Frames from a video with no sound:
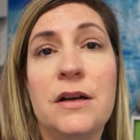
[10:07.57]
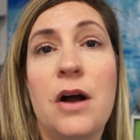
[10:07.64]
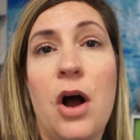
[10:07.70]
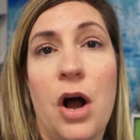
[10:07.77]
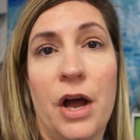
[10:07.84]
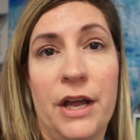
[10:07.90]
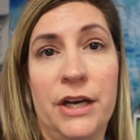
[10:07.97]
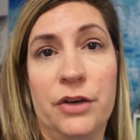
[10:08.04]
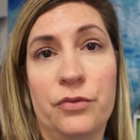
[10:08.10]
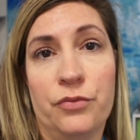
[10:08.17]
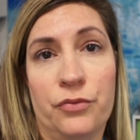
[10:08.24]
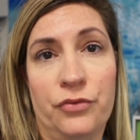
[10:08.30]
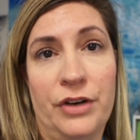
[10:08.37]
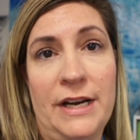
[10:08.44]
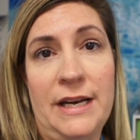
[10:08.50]
on
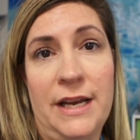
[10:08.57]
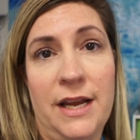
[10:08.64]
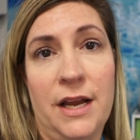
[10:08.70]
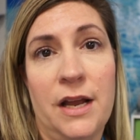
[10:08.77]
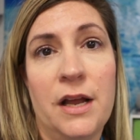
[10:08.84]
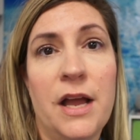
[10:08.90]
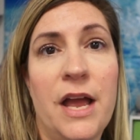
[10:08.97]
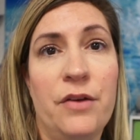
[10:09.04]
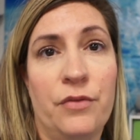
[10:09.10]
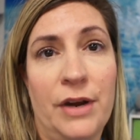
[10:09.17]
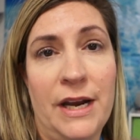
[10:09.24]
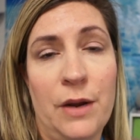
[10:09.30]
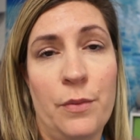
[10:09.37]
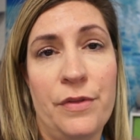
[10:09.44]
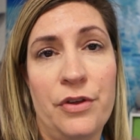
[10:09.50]
reading and
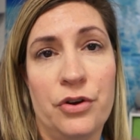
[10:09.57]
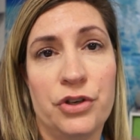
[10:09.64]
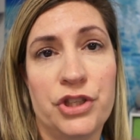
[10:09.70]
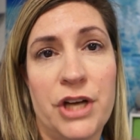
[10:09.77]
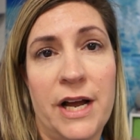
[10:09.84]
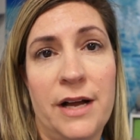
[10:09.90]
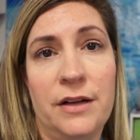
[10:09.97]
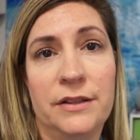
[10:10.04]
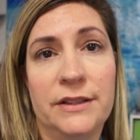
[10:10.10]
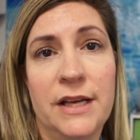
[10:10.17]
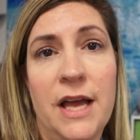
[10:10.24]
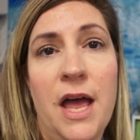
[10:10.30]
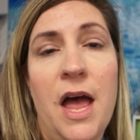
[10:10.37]
reading with your child.